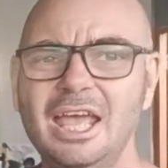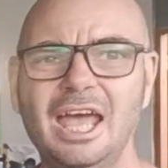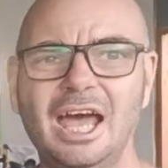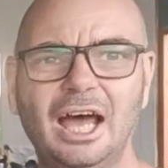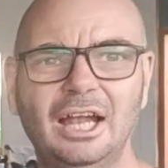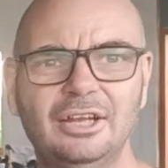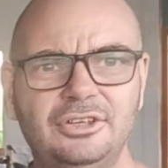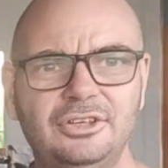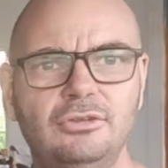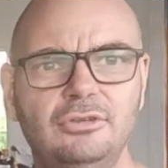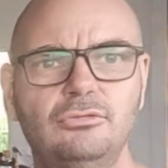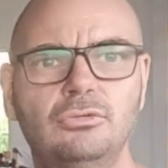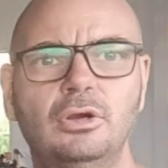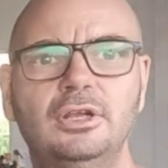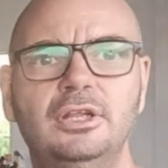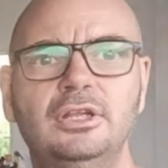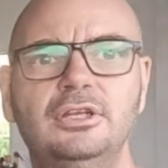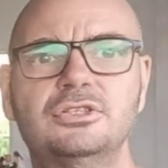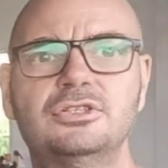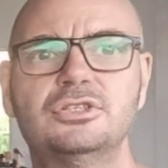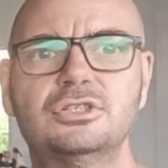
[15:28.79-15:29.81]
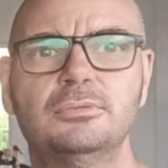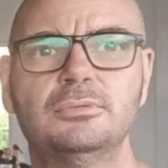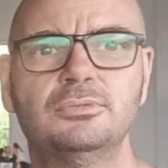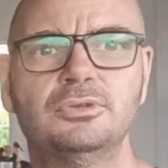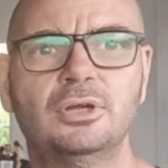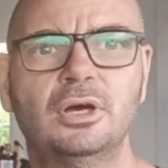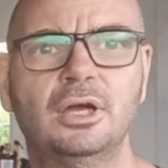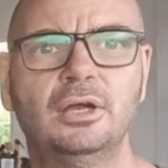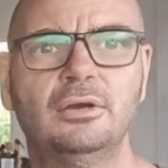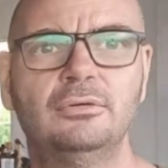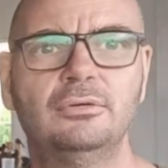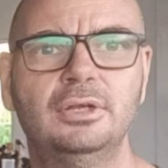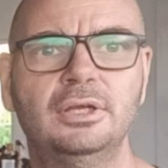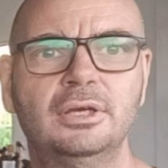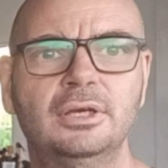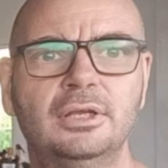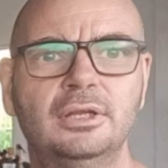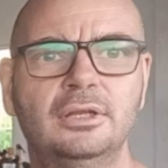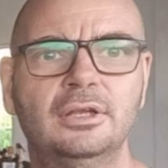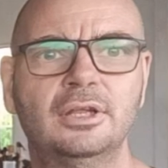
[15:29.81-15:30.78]
I did run into some diarrhea
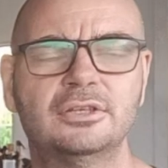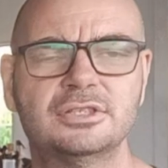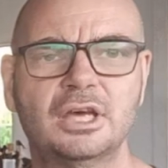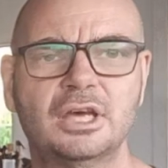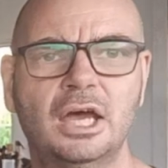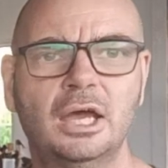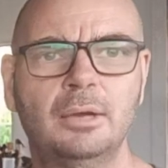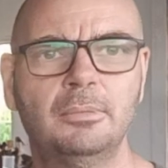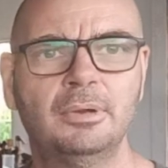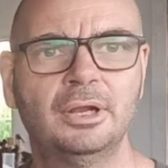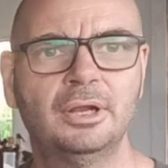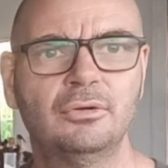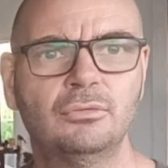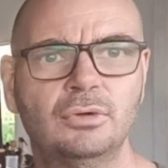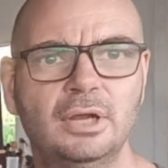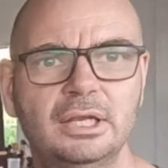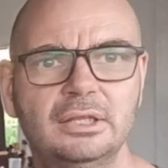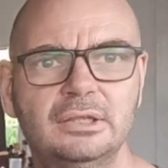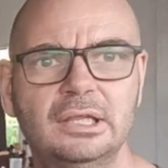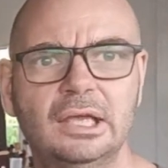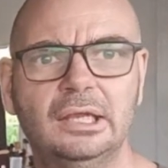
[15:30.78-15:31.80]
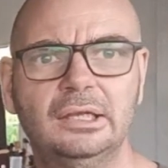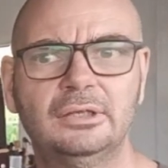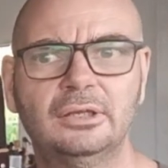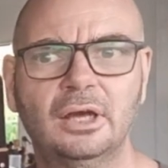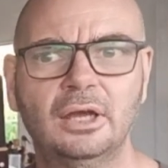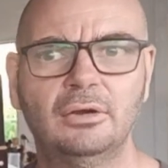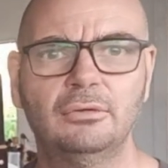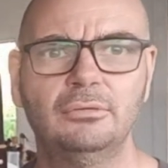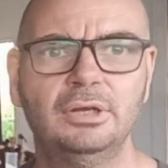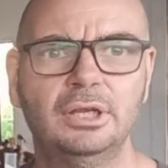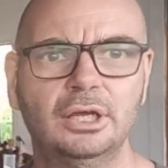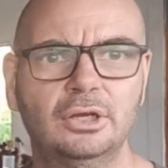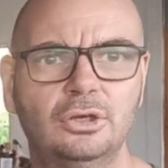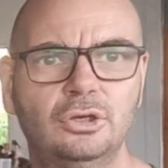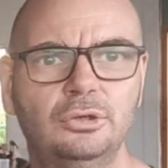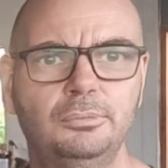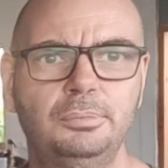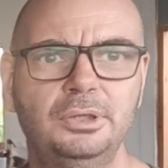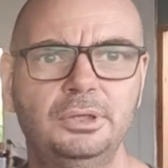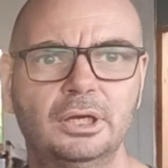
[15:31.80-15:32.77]
in that time, and I read that diarrhea
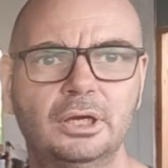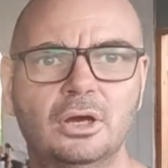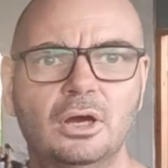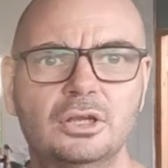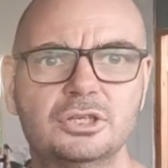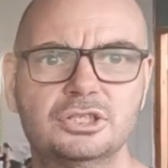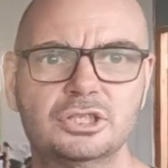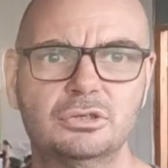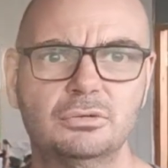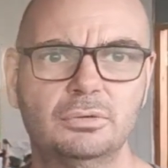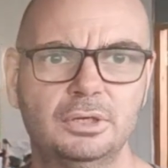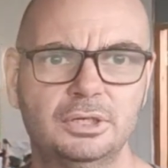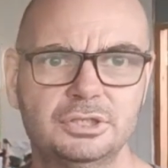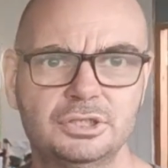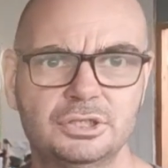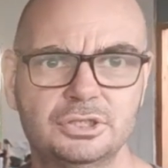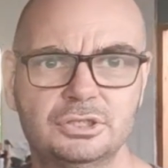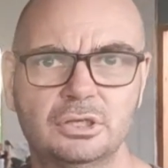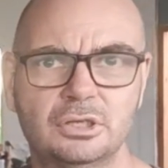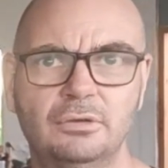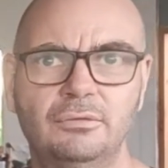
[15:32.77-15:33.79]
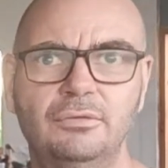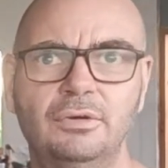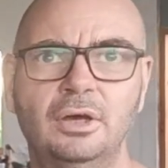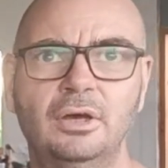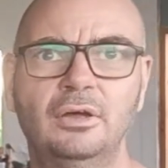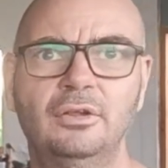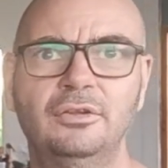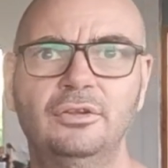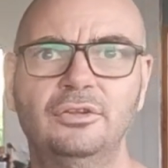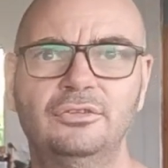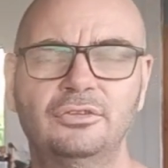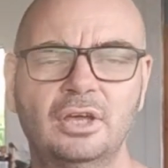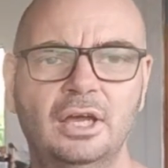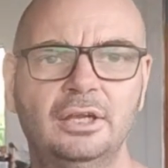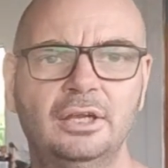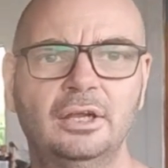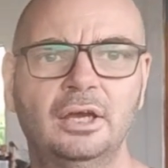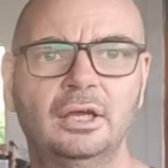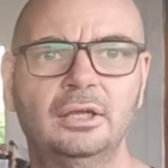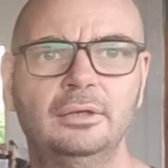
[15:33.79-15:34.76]
could be a consequence of the
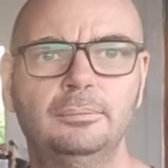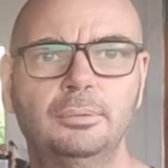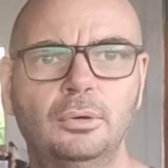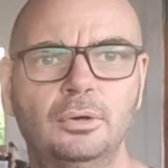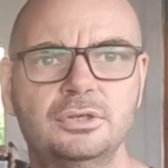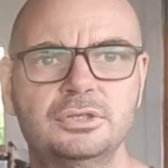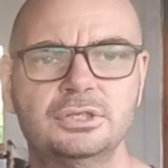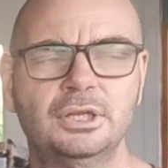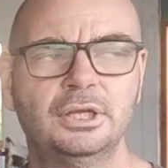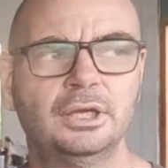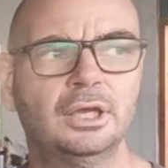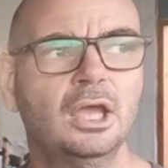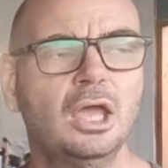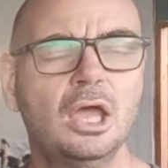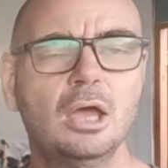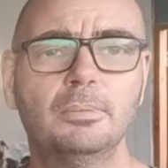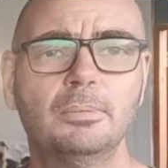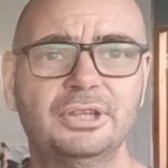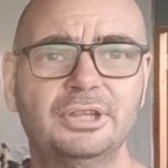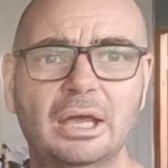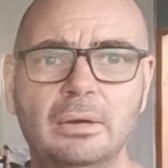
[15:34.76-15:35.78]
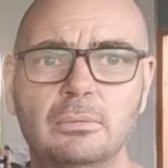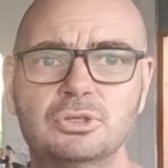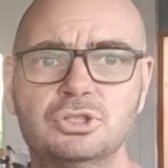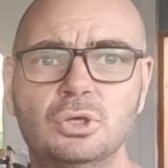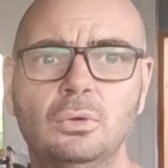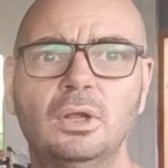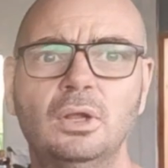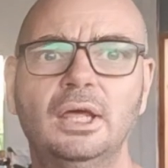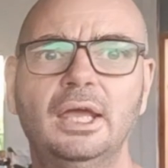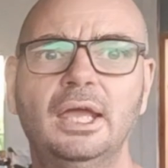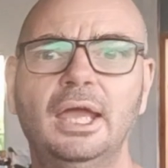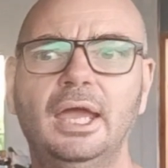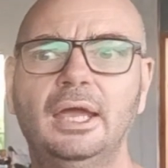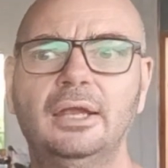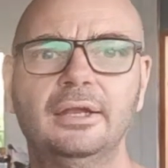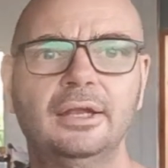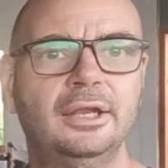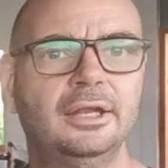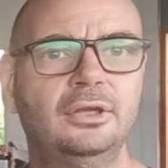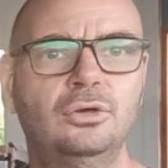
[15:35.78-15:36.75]
cyanide poisoning, but that was all I
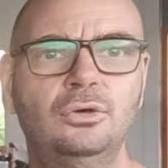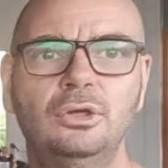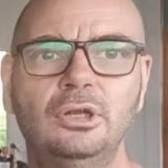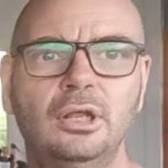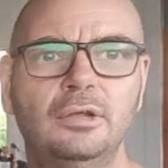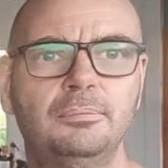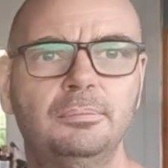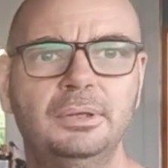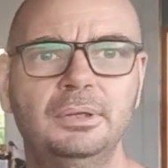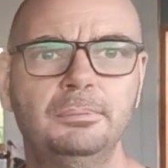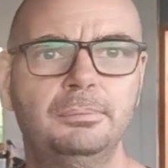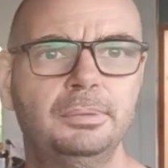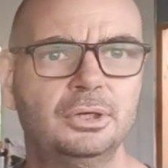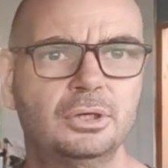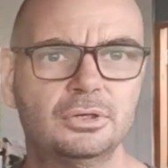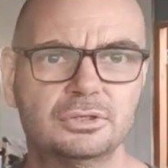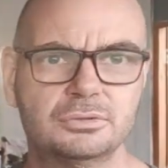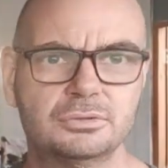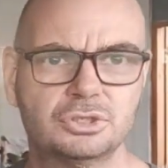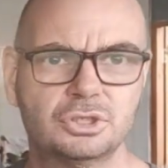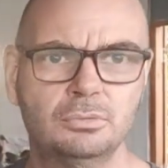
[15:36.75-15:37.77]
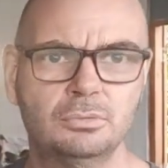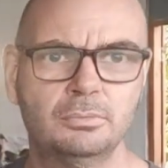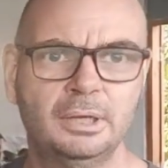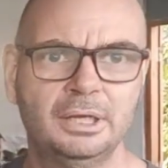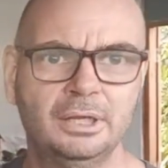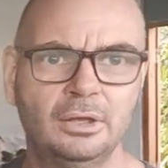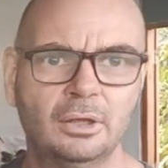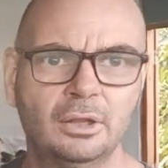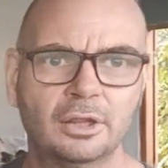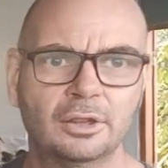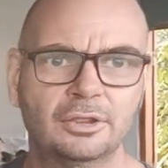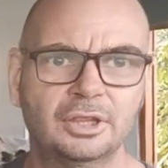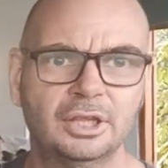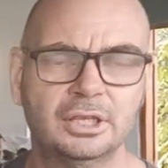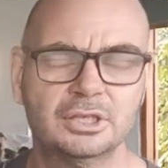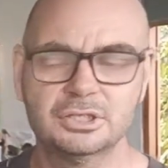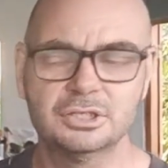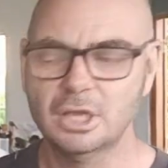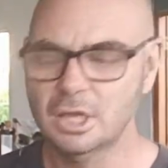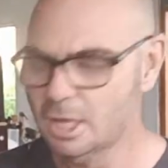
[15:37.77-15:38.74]
had, and it could have been because of so many other
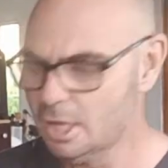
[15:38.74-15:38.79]
things.